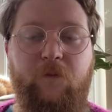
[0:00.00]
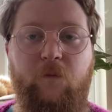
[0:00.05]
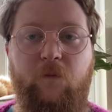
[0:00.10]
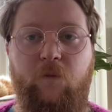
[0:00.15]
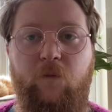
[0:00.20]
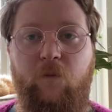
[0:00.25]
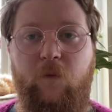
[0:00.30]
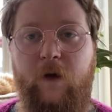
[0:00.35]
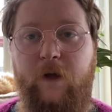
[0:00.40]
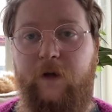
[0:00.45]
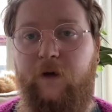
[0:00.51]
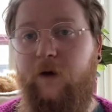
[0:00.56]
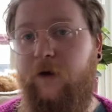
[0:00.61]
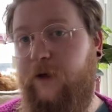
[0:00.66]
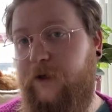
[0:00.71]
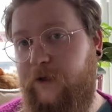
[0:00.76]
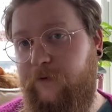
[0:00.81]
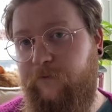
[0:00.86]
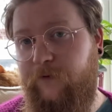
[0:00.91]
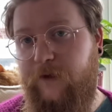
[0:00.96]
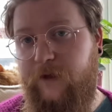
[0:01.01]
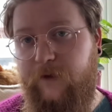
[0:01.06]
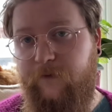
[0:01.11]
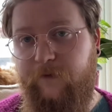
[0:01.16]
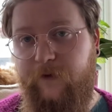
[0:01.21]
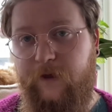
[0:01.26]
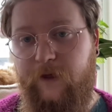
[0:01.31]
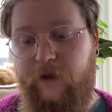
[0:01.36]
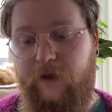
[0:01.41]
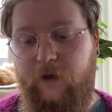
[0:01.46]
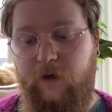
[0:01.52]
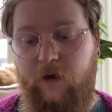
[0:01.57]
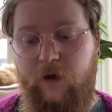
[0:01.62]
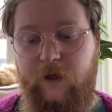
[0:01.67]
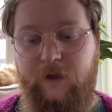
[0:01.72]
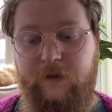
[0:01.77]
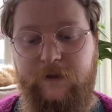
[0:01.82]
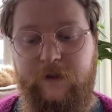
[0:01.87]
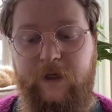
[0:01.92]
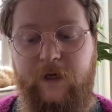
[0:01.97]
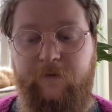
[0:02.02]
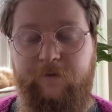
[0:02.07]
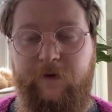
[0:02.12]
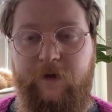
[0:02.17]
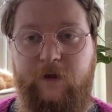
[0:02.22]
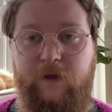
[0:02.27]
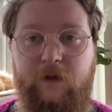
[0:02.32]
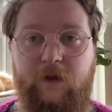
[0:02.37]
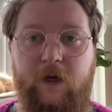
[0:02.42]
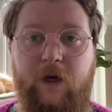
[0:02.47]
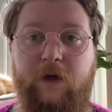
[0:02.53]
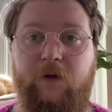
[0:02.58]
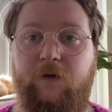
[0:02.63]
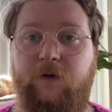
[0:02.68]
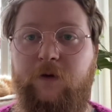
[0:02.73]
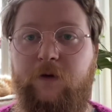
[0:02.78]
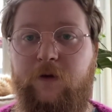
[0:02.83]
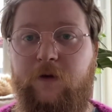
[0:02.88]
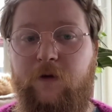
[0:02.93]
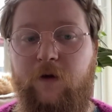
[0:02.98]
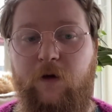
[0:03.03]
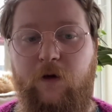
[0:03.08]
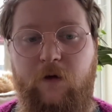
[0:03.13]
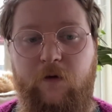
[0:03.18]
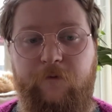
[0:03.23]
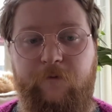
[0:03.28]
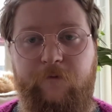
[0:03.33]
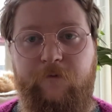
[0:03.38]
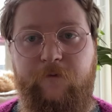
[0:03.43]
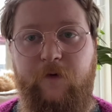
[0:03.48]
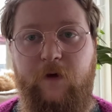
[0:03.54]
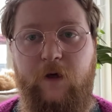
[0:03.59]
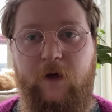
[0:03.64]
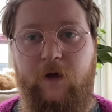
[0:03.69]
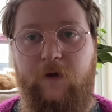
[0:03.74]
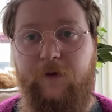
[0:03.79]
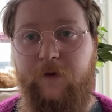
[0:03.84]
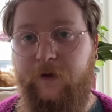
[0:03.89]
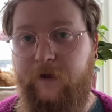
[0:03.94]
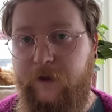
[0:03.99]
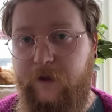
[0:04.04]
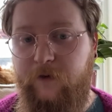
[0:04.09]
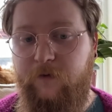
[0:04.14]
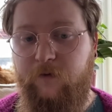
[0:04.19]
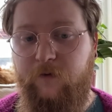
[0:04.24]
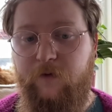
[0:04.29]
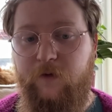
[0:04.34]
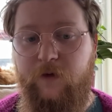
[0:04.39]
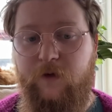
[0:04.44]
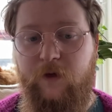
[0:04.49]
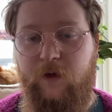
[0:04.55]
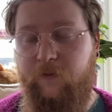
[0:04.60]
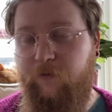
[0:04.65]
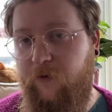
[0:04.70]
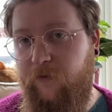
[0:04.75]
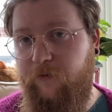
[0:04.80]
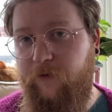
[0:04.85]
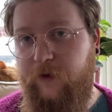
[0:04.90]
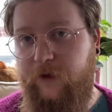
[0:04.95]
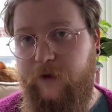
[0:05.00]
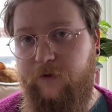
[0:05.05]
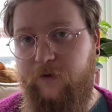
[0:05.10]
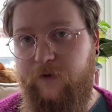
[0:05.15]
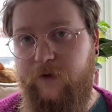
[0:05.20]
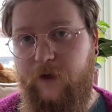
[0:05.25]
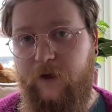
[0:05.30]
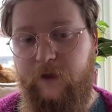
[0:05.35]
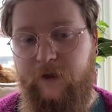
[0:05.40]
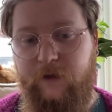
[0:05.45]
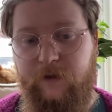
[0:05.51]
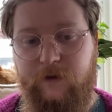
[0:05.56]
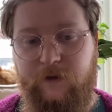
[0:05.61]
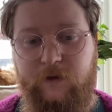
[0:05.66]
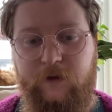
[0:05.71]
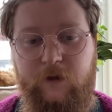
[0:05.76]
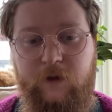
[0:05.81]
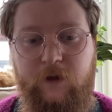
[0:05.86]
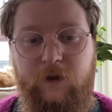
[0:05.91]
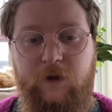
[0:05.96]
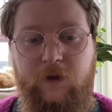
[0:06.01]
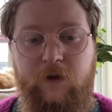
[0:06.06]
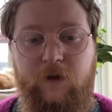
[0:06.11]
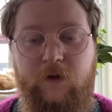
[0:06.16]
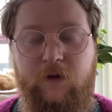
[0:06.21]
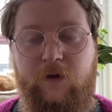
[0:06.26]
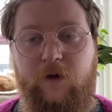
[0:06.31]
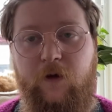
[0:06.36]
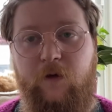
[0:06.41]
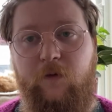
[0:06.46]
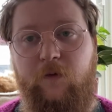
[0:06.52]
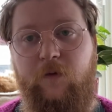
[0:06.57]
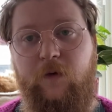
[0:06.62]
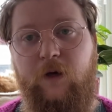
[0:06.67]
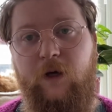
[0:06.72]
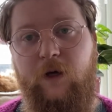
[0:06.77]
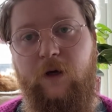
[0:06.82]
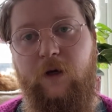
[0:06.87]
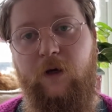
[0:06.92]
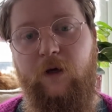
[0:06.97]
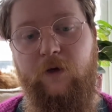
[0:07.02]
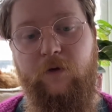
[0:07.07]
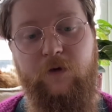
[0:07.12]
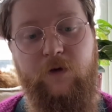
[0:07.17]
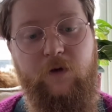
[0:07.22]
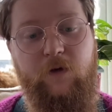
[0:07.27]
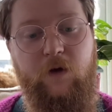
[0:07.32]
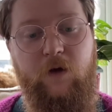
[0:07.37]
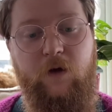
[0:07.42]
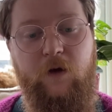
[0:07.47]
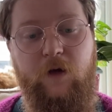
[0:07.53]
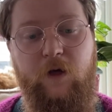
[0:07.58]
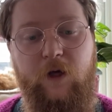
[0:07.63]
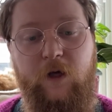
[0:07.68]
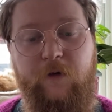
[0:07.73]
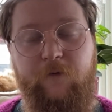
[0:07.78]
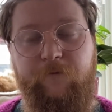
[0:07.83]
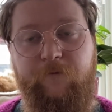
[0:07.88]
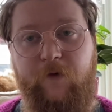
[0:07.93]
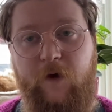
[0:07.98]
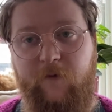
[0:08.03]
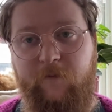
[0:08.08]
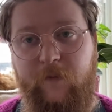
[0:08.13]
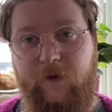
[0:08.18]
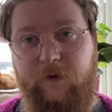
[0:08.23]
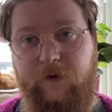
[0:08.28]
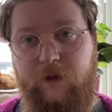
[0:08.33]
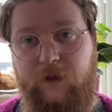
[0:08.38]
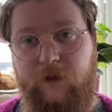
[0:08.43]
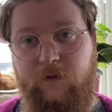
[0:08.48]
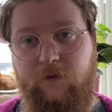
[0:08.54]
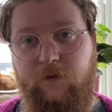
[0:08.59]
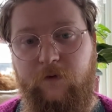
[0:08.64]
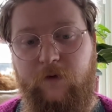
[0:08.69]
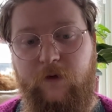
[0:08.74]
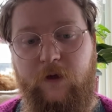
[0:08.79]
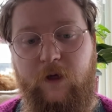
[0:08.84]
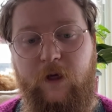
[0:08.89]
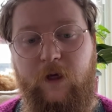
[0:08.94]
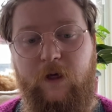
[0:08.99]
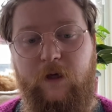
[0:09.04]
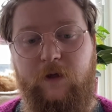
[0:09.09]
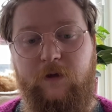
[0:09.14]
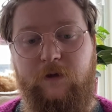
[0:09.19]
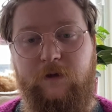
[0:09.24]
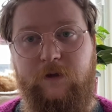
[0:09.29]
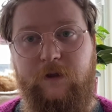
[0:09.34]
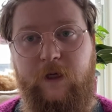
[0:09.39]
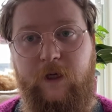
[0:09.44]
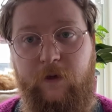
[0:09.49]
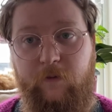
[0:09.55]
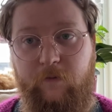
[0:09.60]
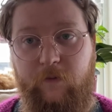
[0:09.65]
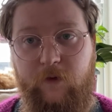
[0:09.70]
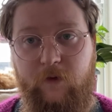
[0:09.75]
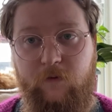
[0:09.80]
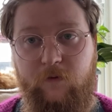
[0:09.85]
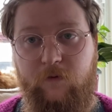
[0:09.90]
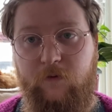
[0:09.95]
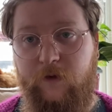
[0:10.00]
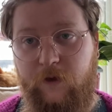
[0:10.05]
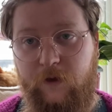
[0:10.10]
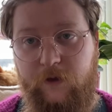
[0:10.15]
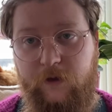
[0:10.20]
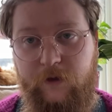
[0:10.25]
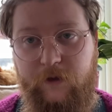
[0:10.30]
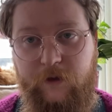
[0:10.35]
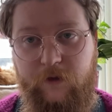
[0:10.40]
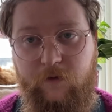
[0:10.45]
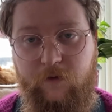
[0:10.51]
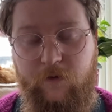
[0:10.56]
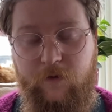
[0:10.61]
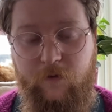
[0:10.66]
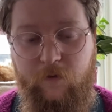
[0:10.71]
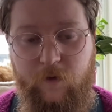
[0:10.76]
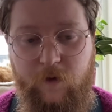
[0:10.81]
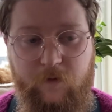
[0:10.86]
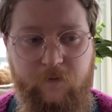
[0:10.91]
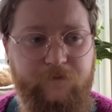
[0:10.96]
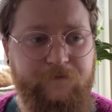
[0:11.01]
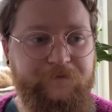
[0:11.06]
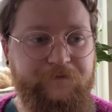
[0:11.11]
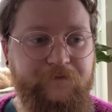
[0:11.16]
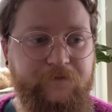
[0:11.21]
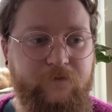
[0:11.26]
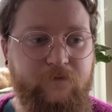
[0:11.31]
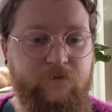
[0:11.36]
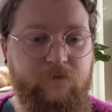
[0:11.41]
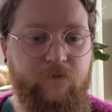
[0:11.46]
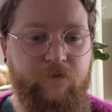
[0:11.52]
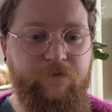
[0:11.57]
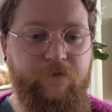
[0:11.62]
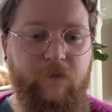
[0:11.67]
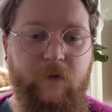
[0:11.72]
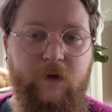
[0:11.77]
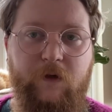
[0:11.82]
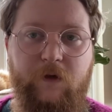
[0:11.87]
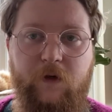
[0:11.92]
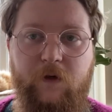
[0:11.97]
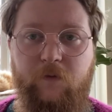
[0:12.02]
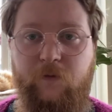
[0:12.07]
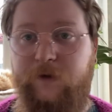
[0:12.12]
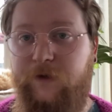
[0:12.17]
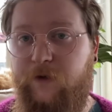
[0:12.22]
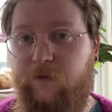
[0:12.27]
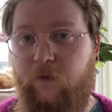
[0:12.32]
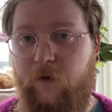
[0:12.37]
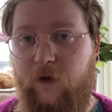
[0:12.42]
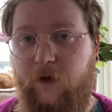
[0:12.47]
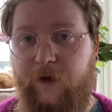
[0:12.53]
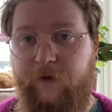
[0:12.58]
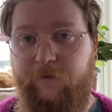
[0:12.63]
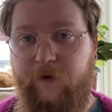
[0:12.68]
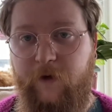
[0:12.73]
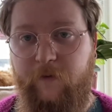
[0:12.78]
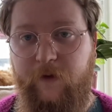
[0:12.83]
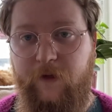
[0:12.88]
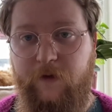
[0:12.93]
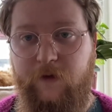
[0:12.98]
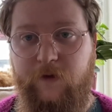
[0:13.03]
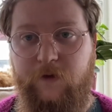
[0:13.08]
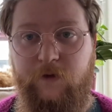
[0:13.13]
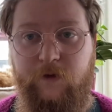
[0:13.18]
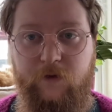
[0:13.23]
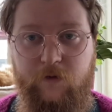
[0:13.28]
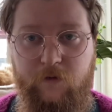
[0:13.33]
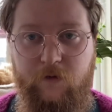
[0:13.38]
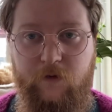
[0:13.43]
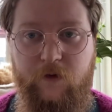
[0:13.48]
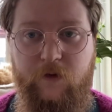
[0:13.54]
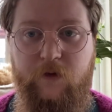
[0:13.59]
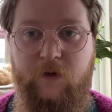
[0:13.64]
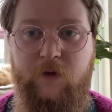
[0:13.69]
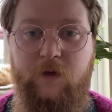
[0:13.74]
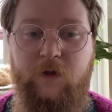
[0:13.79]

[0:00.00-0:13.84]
When I received the kit, I did have the add-ons of the needles, the appropriate needles that I needed. So I also got 5mm needles and 8mm circular needles as well, which is what it recommends to use